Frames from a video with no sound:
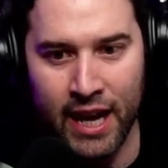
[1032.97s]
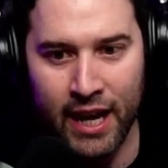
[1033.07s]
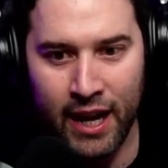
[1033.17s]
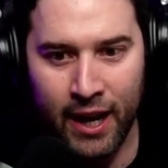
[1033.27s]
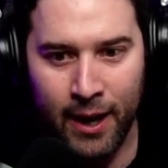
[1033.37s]

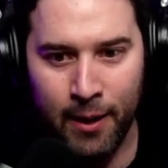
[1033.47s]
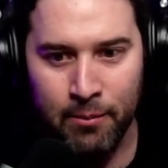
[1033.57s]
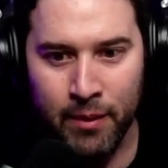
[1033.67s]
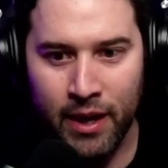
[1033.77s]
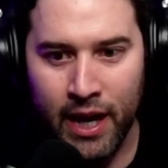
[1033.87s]

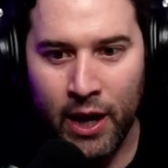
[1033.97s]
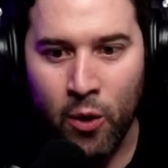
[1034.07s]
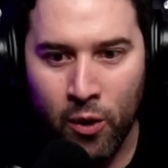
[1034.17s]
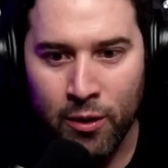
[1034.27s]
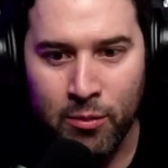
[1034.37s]
a
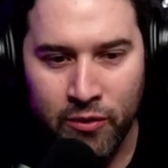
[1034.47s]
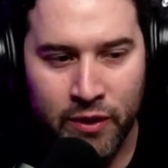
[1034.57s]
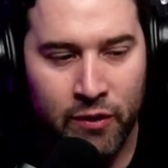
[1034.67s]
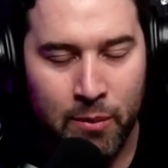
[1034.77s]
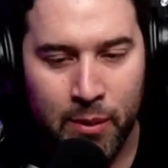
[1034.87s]
horror
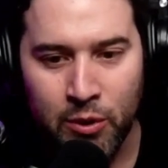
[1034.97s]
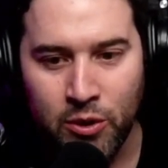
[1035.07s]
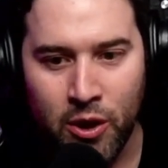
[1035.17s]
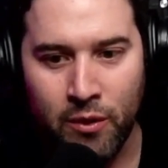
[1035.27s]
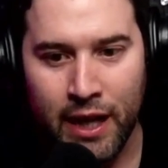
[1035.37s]
movie for people
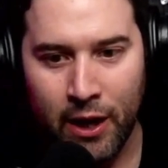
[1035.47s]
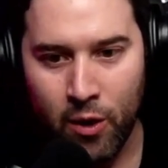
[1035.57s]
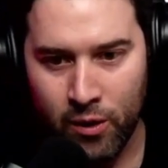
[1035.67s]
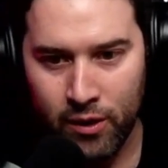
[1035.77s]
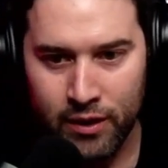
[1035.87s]
who don't like
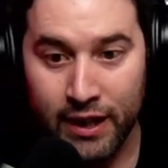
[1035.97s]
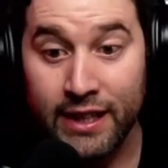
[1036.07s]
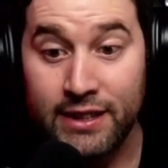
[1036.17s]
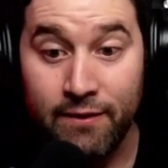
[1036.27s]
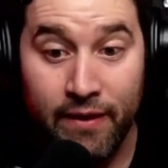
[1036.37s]
horror.
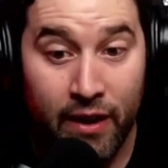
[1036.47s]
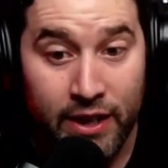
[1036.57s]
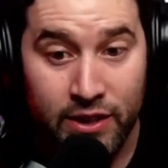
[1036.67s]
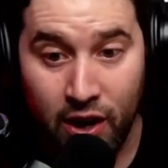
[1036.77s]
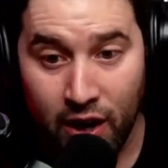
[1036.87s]
It's a
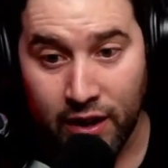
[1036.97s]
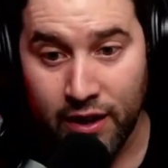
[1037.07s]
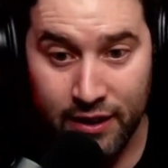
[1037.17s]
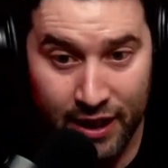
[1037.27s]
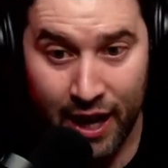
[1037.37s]
very
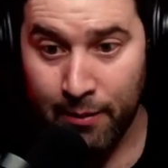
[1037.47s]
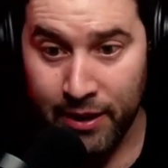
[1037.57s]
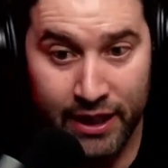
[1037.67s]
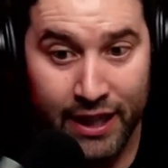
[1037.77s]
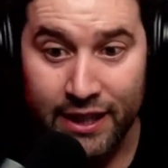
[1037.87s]
dark
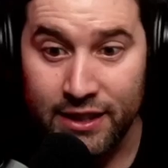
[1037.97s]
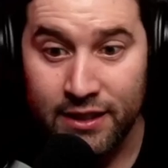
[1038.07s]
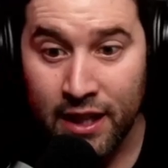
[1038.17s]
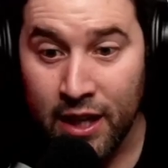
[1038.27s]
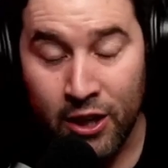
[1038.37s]
comedy. It
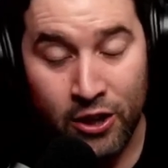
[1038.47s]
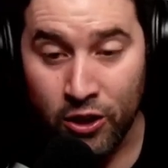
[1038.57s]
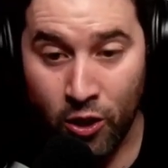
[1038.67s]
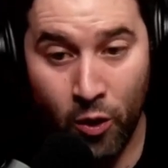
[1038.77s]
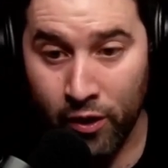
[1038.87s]
is
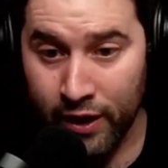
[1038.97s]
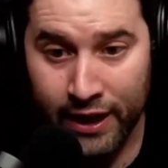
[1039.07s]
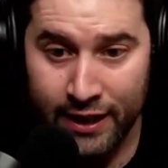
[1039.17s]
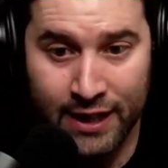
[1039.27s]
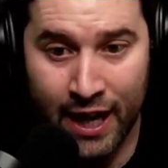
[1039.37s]

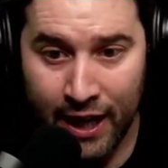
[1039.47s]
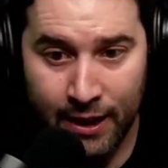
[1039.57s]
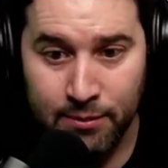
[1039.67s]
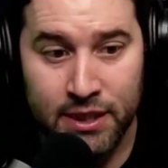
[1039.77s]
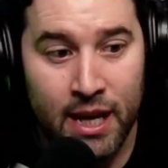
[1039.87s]
gory at
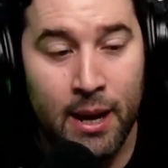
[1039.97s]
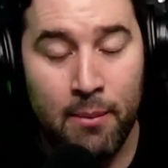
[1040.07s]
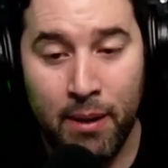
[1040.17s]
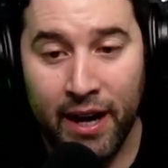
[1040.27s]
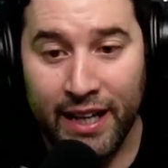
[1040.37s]
times,
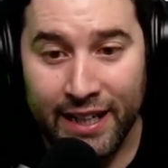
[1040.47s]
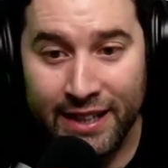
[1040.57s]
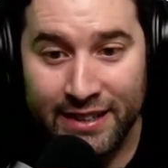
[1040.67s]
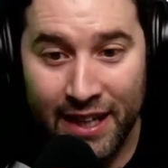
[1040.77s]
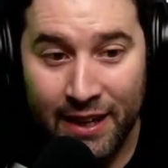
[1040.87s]
but it
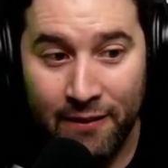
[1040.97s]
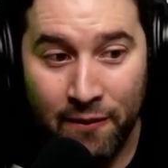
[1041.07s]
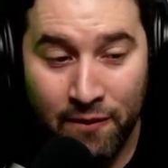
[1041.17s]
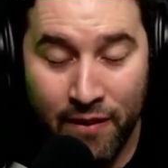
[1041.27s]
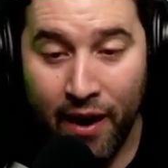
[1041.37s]
is a
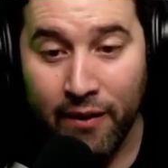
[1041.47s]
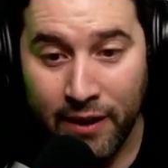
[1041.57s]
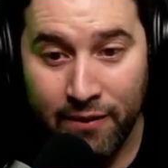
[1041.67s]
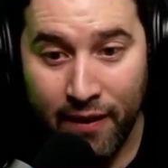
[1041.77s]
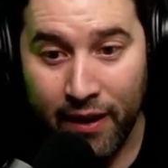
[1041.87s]

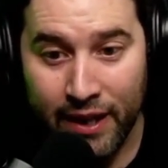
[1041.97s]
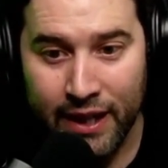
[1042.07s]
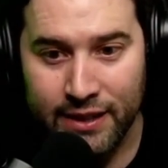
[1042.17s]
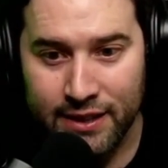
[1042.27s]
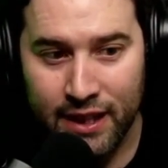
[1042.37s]
very, very,
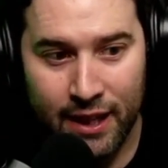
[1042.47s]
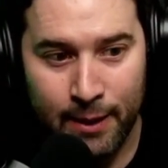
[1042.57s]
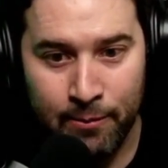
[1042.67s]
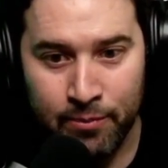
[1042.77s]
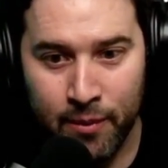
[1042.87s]
it's
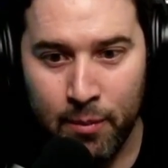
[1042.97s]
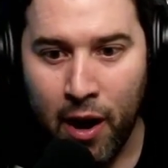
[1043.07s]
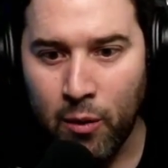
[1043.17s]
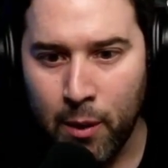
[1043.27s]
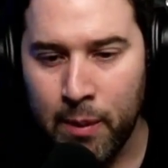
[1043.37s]

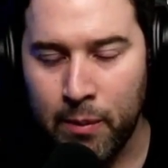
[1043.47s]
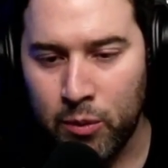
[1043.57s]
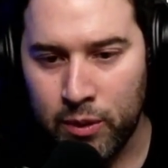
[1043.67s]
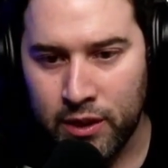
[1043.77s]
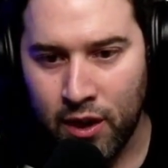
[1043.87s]
probably what
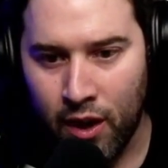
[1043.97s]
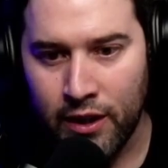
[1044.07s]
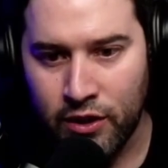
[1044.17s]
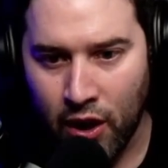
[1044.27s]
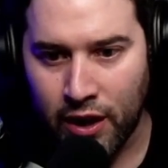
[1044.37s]
people would call
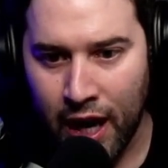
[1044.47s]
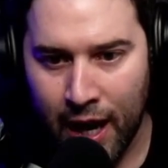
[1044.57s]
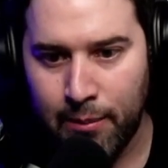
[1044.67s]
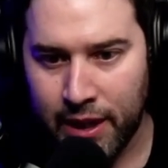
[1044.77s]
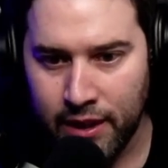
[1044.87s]
a dark
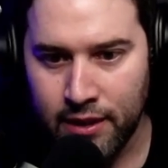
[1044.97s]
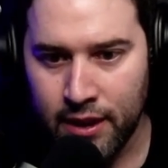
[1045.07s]
comedy.